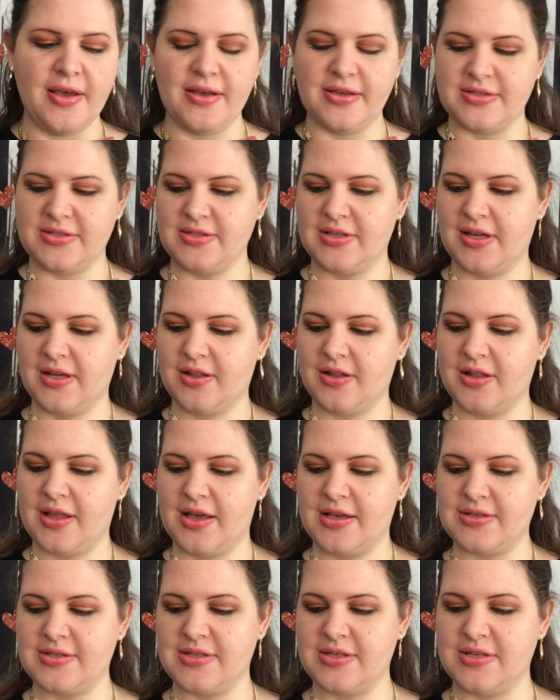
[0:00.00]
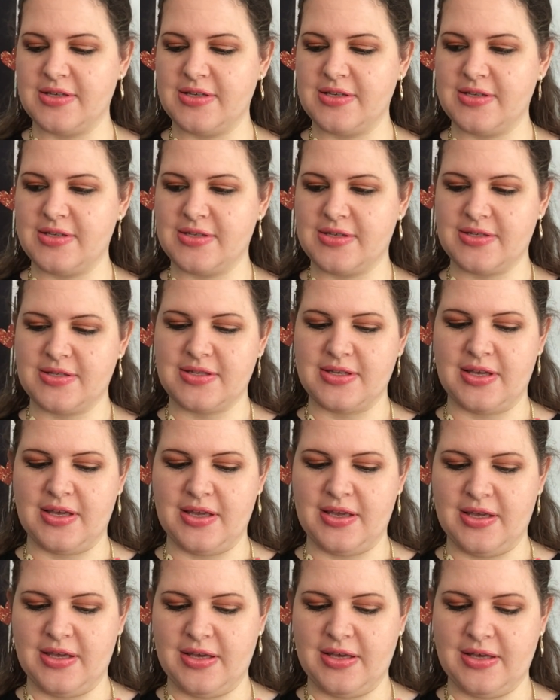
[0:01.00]
sunglasses.
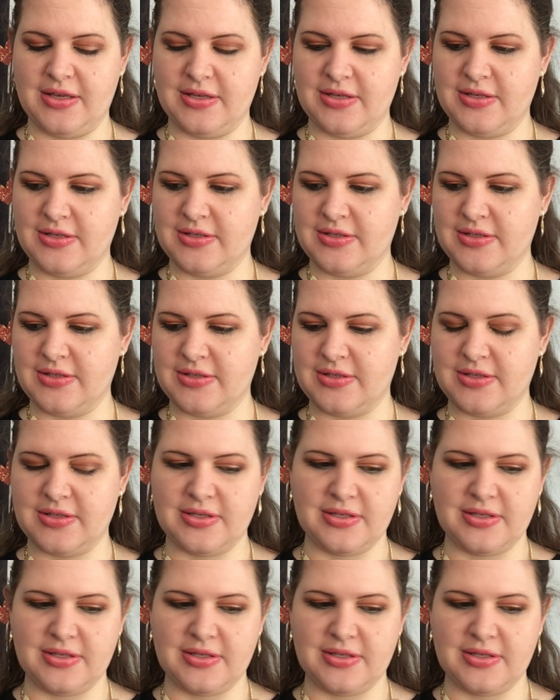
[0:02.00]
And